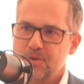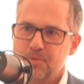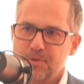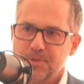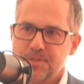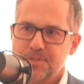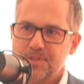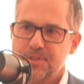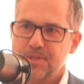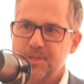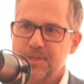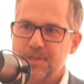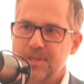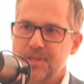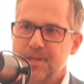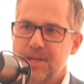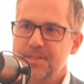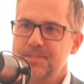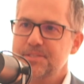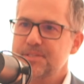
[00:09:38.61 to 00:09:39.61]
What's the
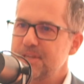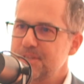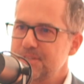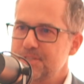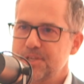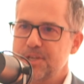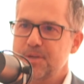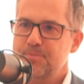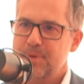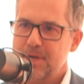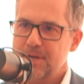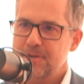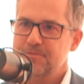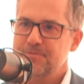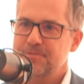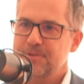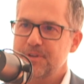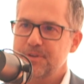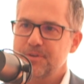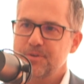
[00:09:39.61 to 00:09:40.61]
SDG
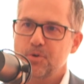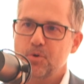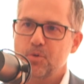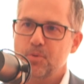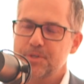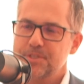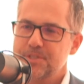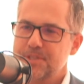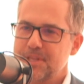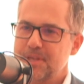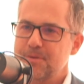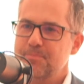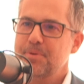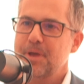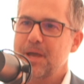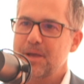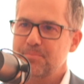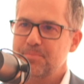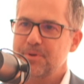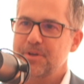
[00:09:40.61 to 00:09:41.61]
benefit, or what's the
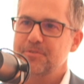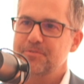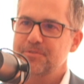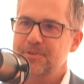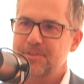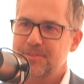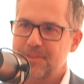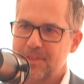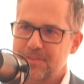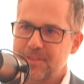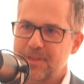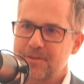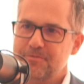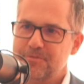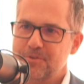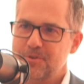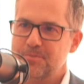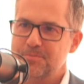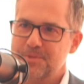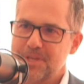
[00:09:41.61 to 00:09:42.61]
impact benefit that
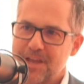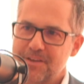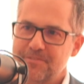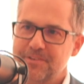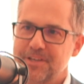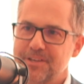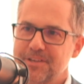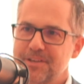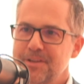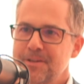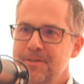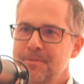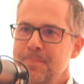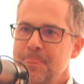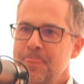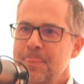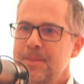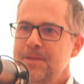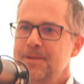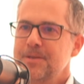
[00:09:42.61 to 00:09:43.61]
firm's having?
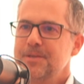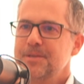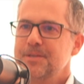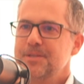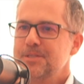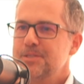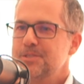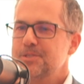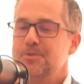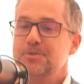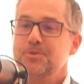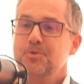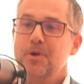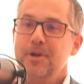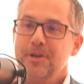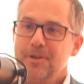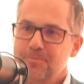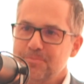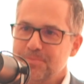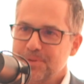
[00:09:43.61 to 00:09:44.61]
So it's
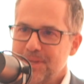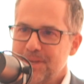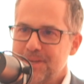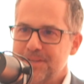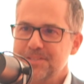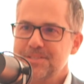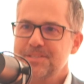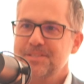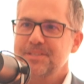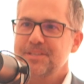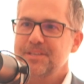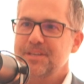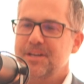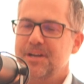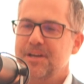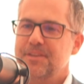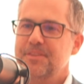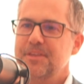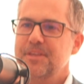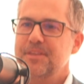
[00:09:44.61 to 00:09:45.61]
quite complex, and
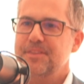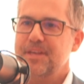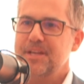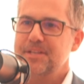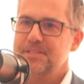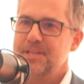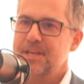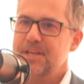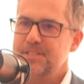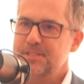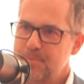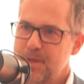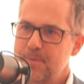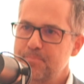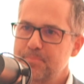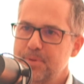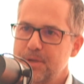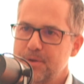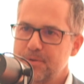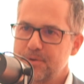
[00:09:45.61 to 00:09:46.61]
I think that takes a
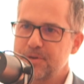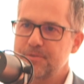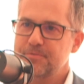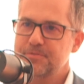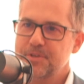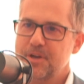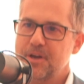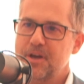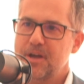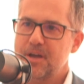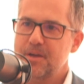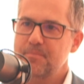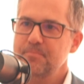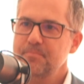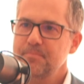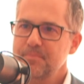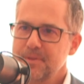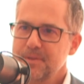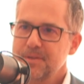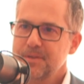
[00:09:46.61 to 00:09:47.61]
period of time
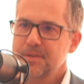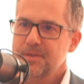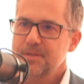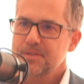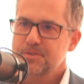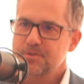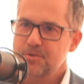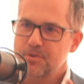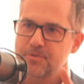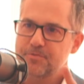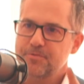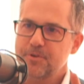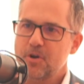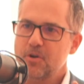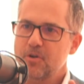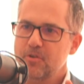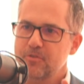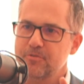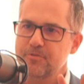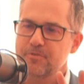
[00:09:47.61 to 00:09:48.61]
to
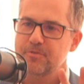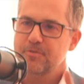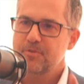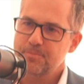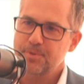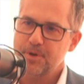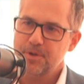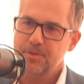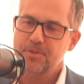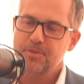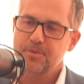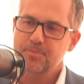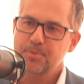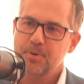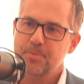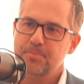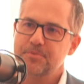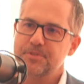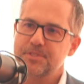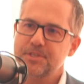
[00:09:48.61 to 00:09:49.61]
evolve both of the
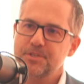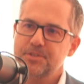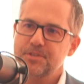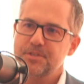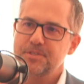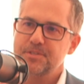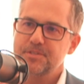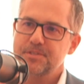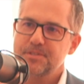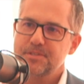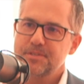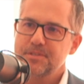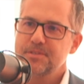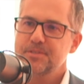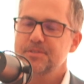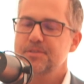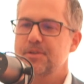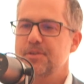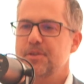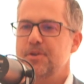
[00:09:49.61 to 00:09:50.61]
propositions
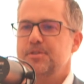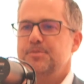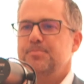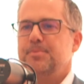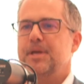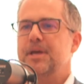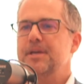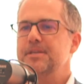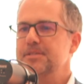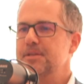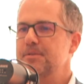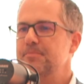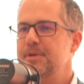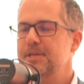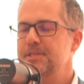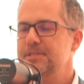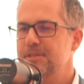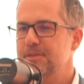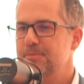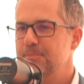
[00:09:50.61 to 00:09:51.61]
so those players can
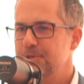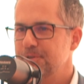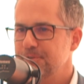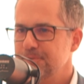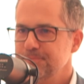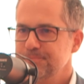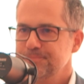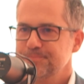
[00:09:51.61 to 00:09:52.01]
meet in the middle.